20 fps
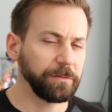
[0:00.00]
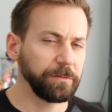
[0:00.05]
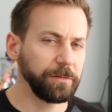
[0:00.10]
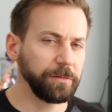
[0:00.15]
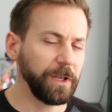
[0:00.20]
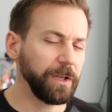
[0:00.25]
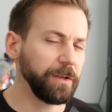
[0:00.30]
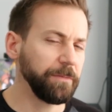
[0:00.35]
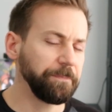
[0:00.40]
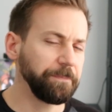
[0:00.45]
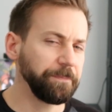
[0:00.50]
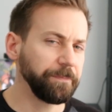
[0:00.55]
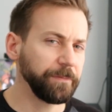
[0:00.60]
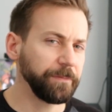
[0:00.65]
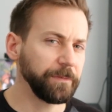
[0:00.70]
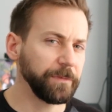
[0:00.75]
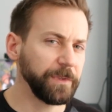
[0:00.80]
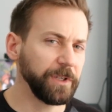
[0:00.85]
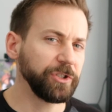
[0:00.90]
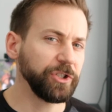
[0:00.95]
yeah,
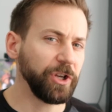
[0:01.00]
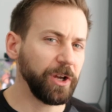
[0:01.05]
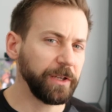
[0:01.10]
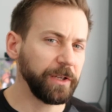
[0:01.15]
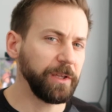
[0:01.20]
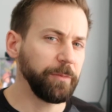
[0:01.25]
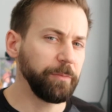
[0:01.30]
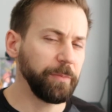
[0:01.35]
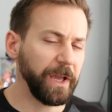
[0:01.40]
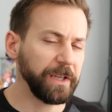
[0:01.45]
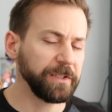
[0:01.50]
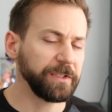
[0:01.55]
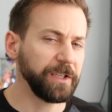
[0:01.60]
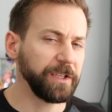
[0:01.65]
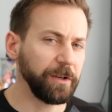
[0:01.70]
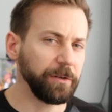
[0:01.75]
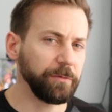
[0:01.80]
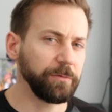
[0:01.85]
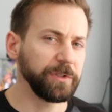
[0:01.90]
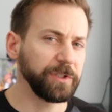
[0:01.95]
the chalky
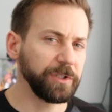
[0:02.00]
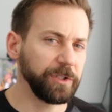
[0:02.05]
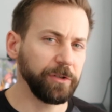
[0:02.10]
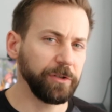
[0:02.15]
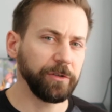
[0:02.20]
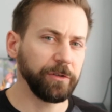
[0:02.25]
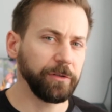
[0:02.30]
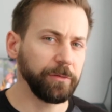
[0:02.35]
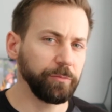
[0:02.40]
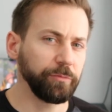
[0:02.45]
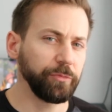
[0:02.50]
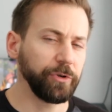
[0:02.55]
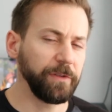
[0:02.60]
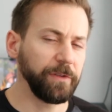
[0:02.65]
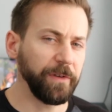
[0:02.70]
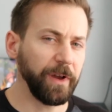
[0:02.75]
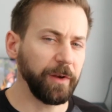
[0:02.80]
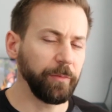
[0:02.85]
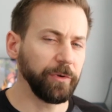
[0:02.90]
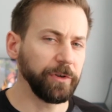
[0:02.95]
pastel was still pretty
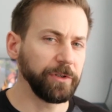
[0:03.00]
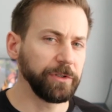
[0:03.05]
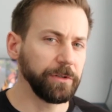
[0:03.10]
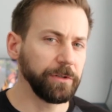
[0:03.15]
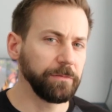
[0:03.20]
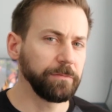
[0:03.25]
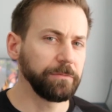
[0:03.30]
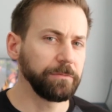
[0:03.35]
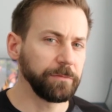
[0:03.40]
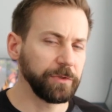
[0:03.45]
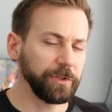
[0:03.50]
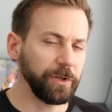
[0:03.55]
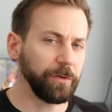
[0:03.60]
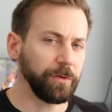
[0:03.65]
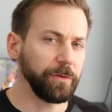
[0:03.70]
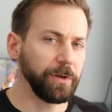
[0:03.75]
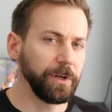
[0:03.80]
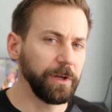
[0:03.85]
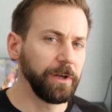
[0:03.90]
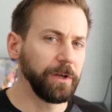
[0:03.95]
vibrant,
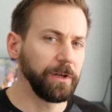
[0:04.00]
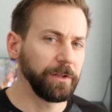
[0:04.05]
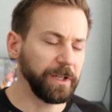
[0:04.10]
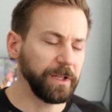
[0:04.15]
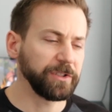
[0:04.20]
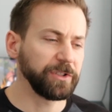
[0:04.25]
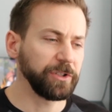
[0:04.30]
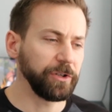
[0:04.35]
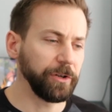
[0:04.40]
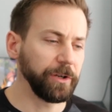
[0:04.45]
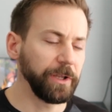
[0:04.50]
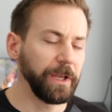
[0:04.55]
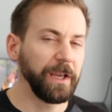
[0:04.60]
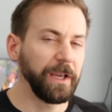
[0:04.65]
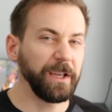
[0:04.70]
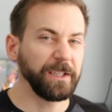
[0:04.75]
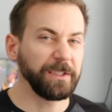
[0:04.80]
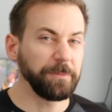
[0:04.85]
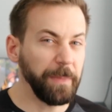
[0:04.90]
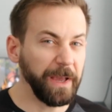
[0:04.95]
so that's good.
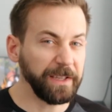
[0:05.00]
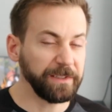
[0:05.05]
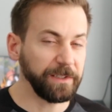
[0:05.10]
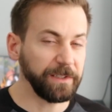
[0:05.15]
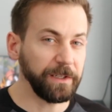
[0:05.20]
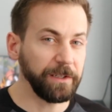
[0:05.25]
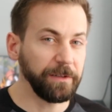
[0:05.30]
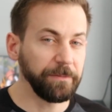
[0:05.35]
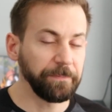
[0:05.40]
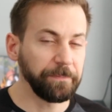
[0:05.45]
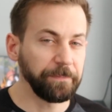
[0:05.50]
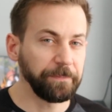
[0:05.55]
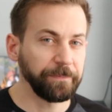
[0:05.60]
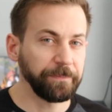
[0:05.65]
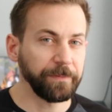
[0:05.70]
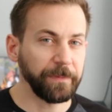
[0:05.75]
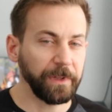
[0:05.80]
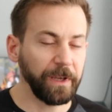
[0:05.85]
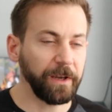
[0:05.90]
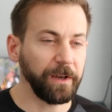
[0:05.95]
It's messy,
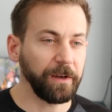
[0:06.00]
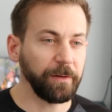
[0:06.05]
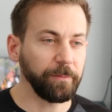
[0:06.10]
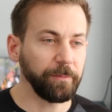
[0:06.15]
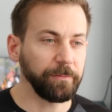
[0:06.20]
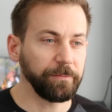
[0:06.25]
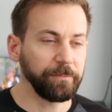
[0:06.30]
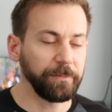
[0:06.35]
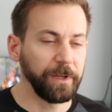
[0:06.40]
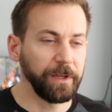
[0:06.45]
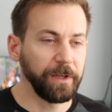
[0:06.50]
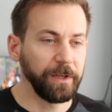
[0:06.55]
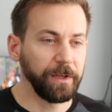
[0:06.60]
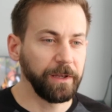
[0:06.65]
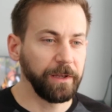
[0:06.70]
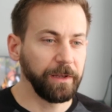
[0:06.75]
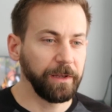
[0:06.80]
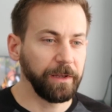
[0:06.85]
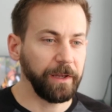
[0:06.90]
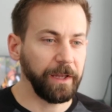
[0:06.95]

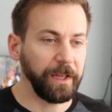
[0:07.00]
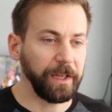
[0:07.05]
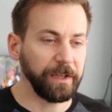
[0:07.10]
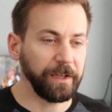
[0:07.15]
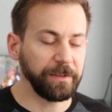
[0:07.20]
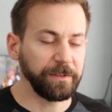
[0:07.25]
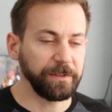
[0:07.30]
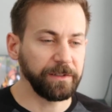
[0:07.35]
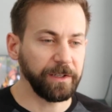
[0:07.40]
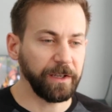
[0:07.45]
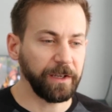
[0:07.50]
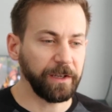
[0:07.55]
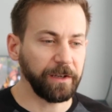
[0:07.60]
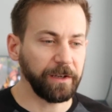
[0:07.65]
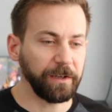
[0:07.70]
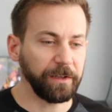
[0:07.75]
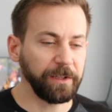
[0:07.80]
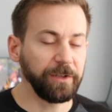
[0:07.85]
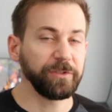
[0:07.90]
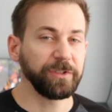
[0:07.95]
and
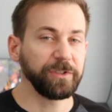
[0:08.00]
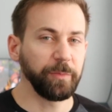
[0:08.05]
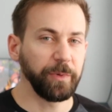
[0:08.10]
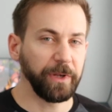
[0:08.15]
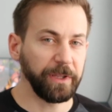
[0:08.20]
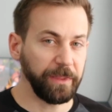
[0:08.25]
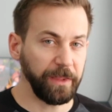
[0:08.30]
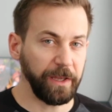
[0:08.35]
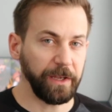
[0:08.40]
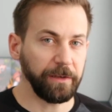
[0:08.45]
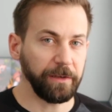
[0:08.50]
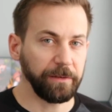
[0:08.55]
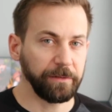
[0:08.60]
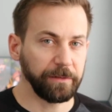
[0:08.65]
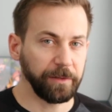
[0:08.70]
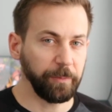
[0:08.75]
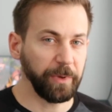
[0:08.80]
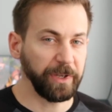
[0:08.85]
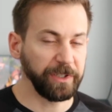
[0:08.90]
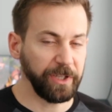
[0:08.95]
here's the big thing,
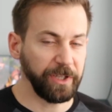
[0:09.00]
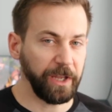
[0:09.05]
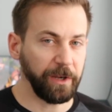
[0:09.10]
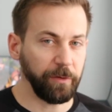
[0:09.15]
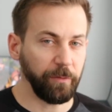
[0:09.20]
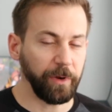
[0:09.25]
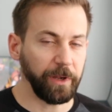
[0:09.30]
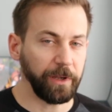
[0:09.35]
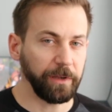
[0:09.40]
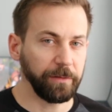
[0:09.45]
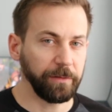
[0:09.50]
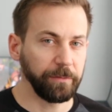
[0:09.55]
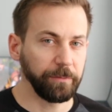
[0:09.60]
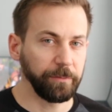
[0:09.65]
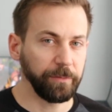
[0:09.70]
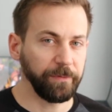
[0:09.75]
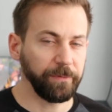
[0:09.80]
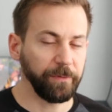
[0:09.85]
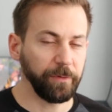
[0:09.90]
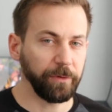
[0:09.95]
the big takeaway
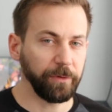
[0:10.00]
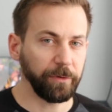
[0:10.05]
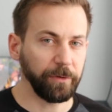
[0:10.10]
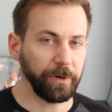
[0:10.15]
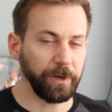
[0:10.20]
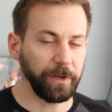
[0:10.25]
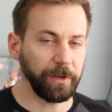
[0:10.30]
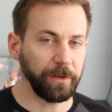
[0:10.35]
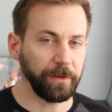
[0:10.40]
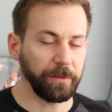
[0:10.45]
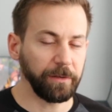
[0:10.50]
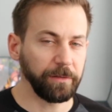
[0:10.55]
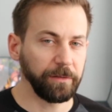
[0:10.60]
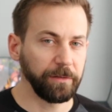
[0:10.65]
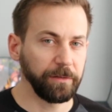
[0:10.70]
before